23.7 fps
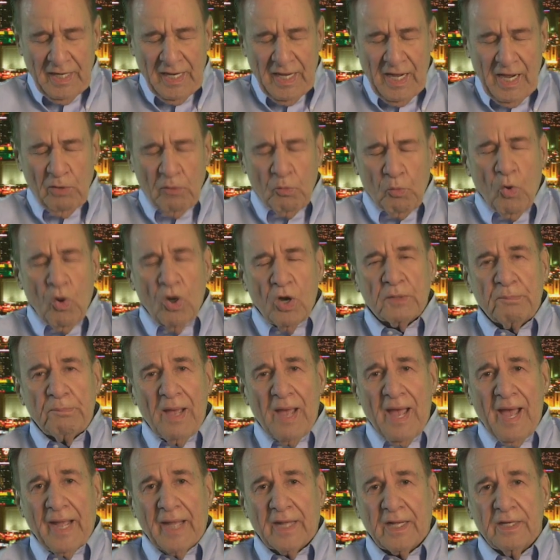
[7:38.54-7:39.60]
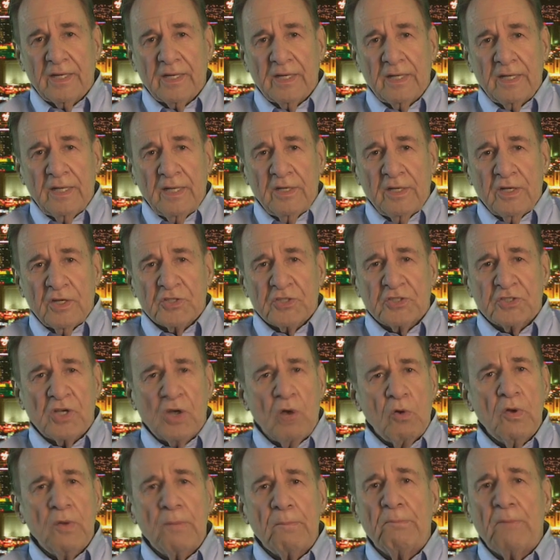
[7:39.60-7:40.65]
I walked back,
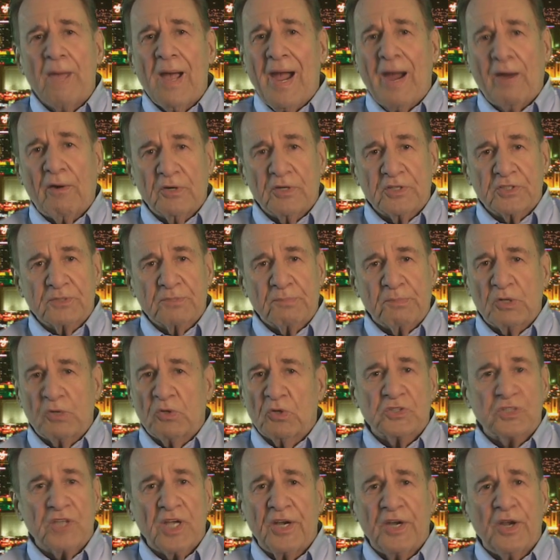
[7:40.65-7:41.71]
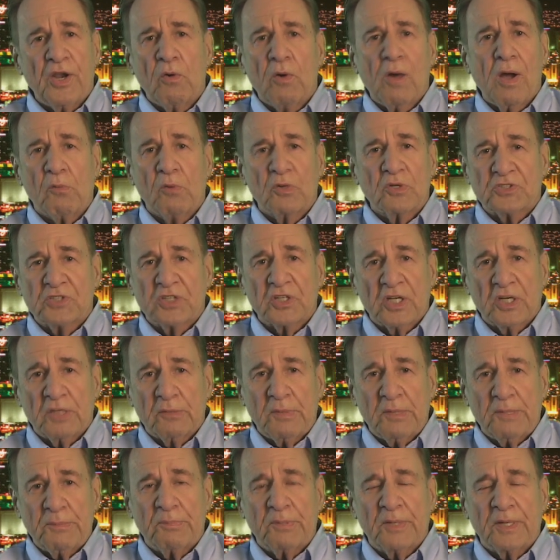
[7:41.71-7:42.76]
so embarrassed, because I know I wasn't going to
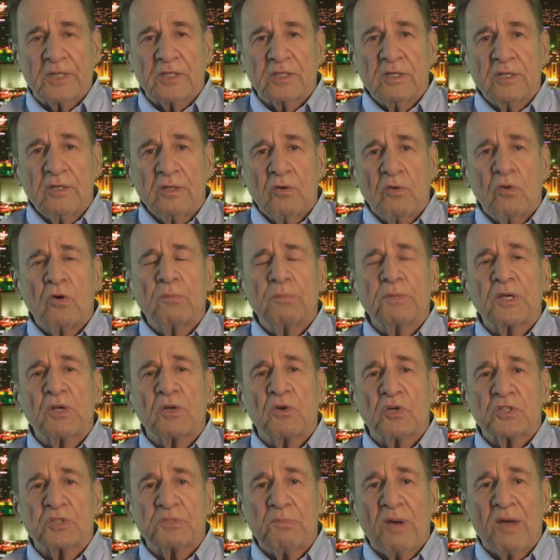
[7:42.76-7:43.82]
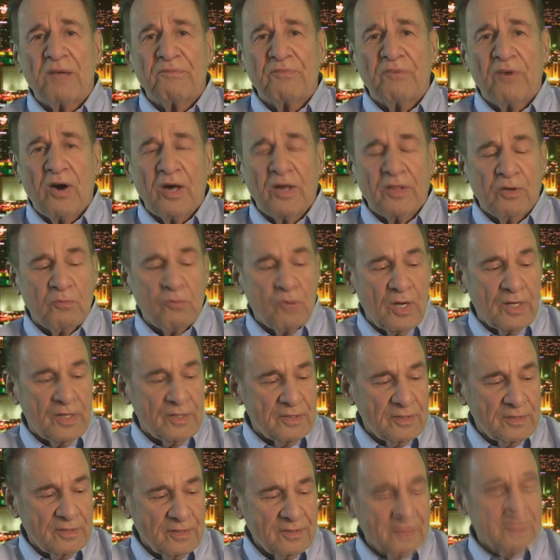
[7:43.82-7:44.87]
be picked, all because my father
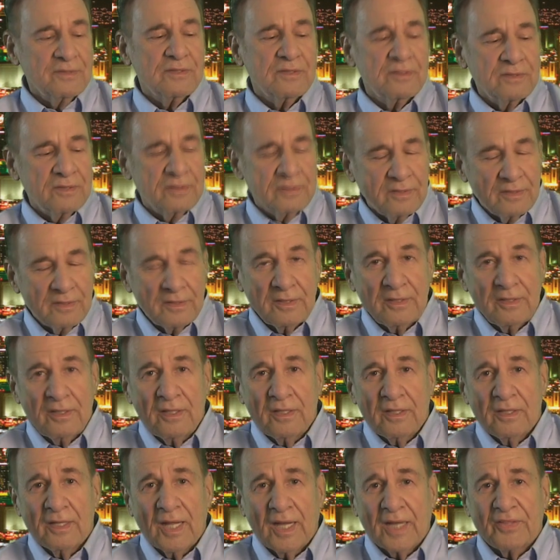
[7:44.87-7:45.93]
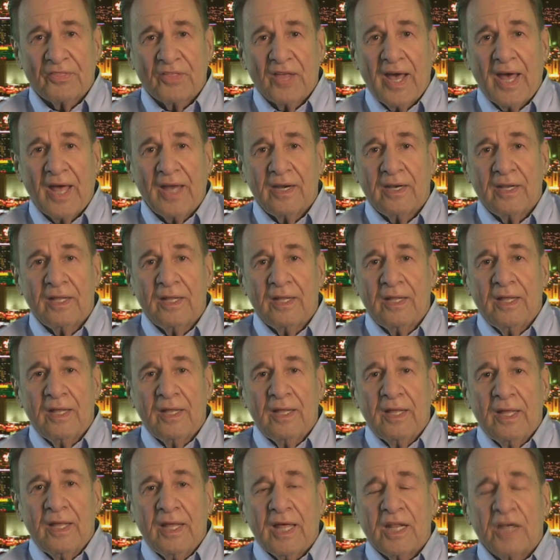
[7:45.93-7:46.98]
went like that.
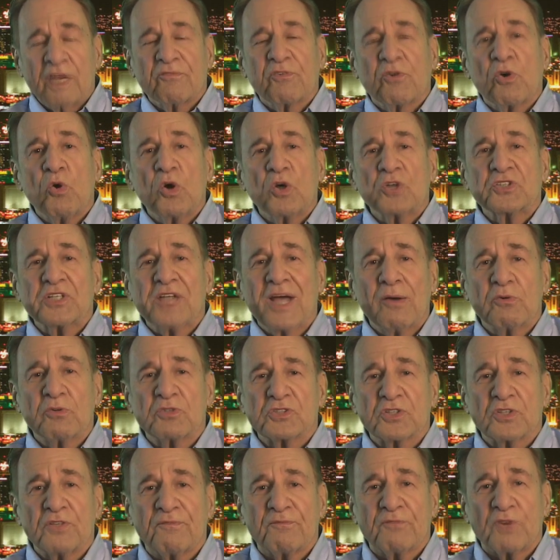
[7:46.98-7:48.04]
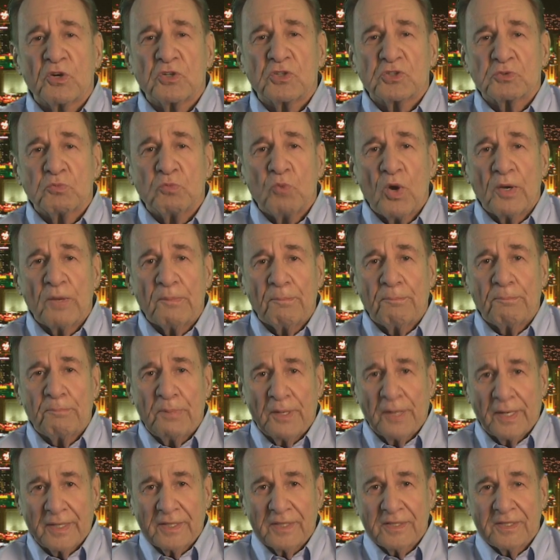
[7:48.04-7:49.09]
And of course, I was the first one
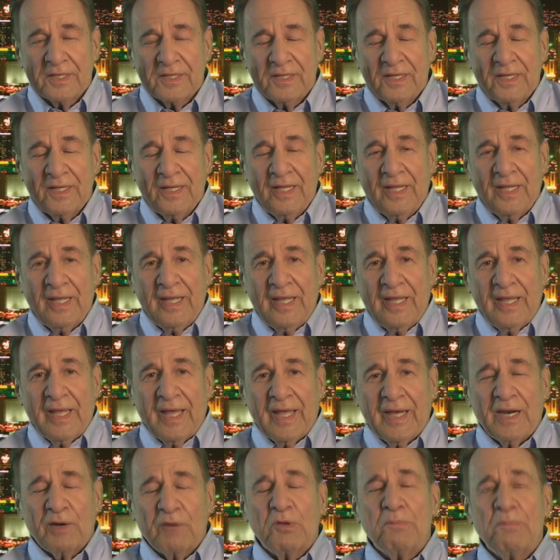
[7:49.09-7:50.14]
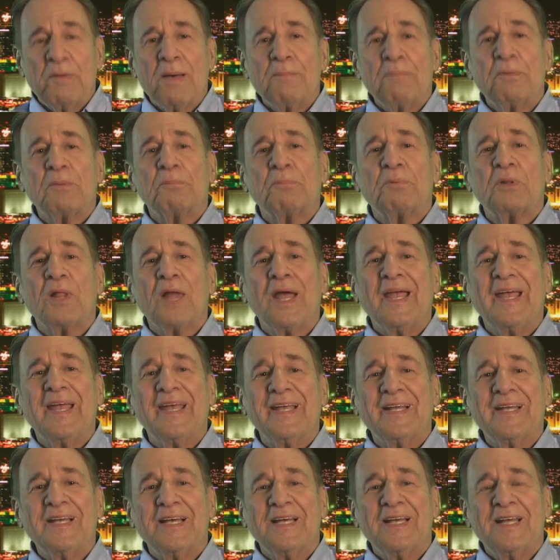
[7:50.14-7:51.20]
picked, and I remember
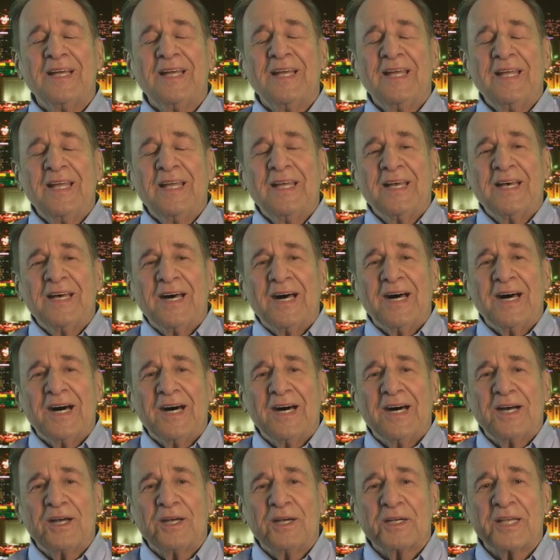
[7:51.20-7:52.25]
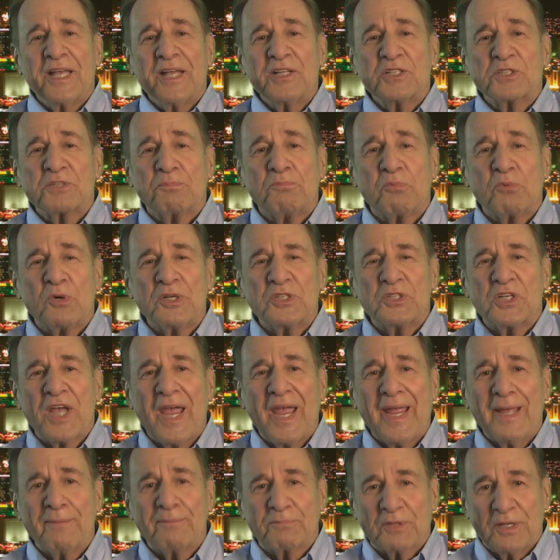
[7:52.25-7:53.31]
playing against
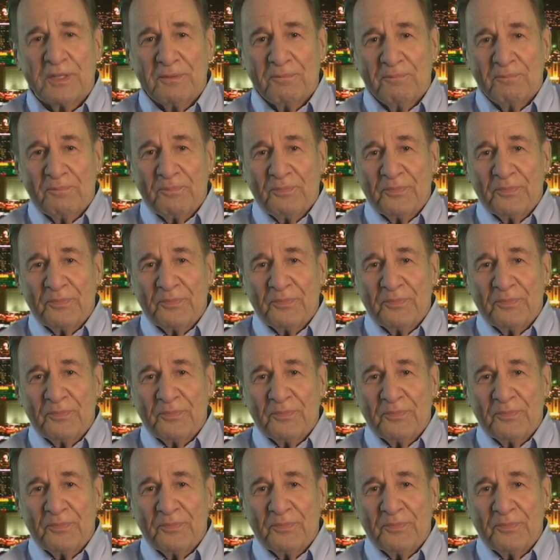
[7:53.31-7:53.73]
Bridgehampton,